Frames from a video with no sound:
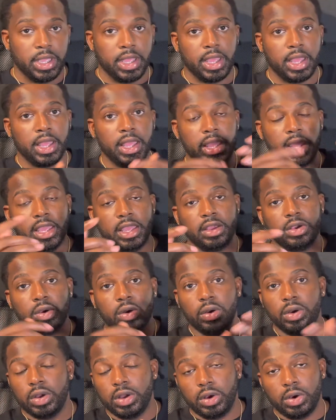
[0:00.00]
I ain't
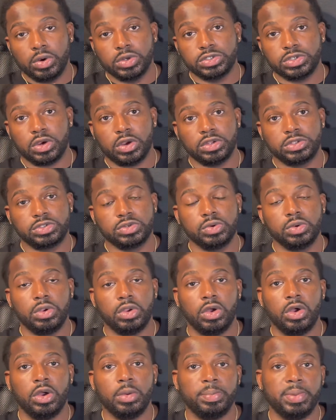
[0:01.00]
gonna hold y'all too
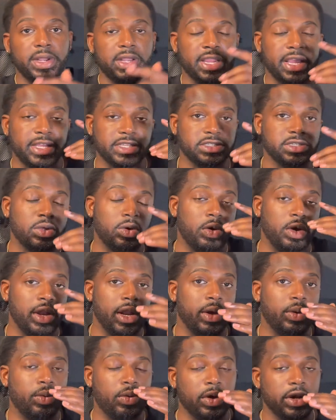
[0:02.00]
long, but that's all I
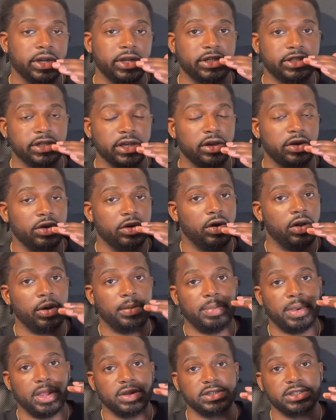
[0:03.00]
wanted to tell y'all
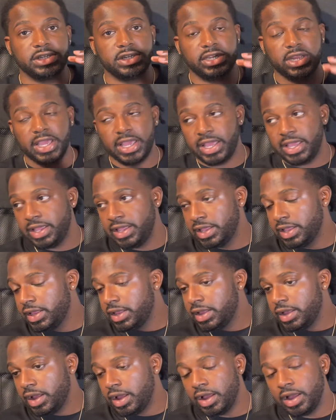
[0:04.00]
about today.
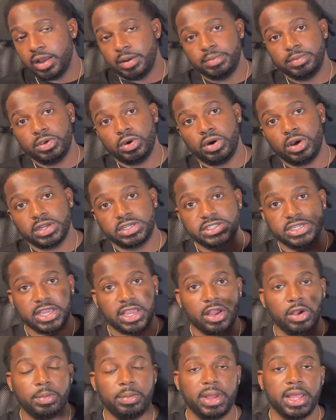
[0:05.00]
Y'all check
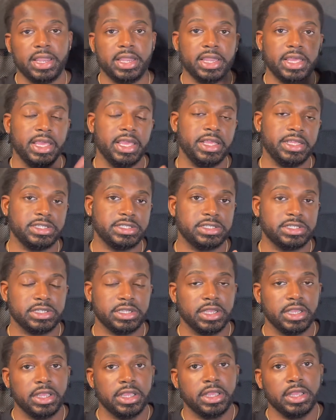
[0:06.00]
out my links.
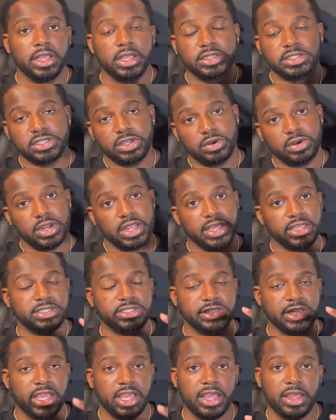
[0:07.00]
Till
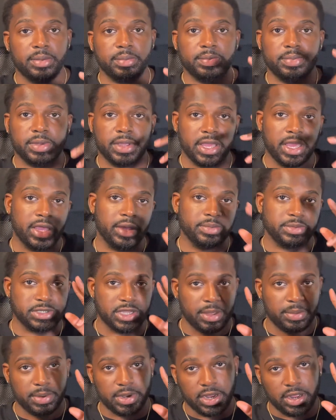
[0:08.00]
next time, I'm
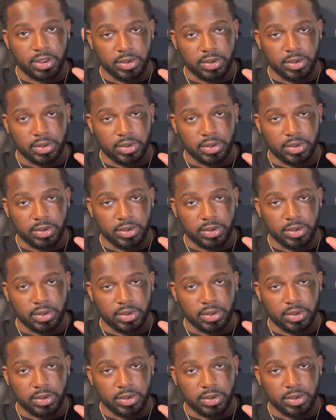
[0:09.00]
tapping out.